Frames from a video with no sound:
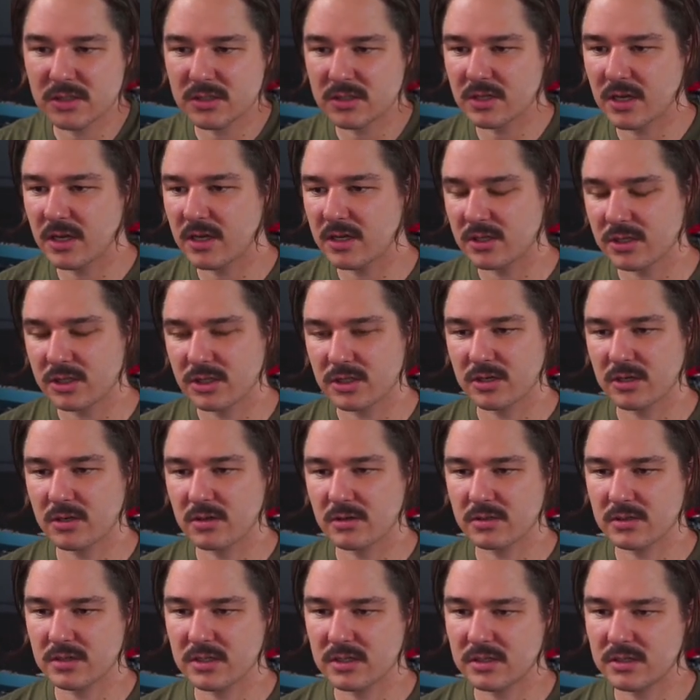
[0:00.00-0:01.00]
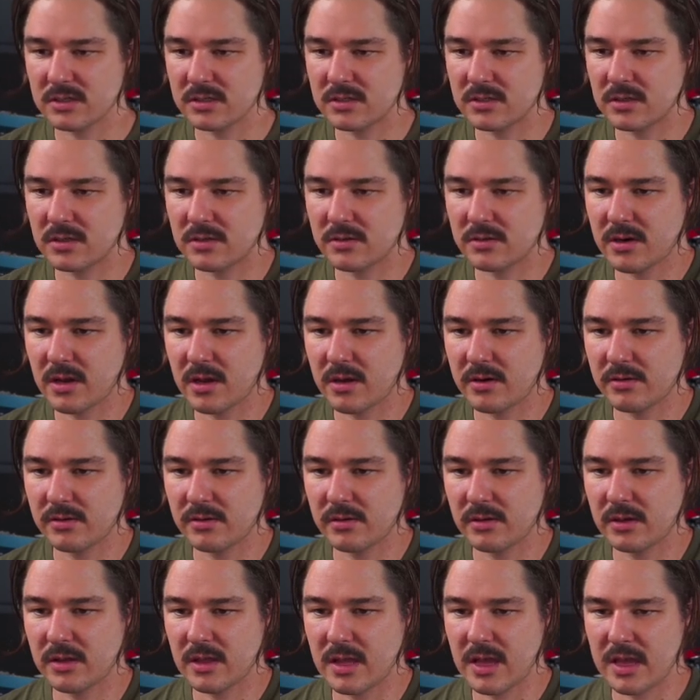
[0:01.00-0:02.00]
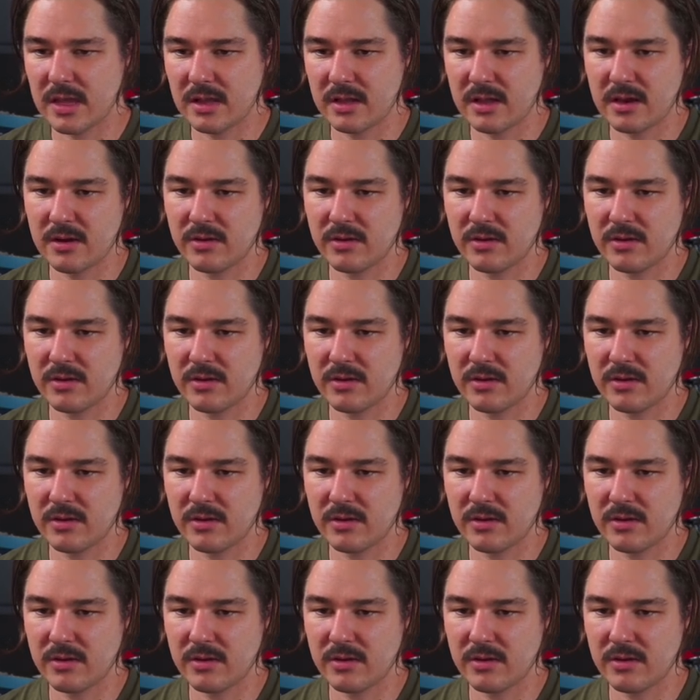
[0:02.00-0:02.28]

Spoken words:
kind of shows they don't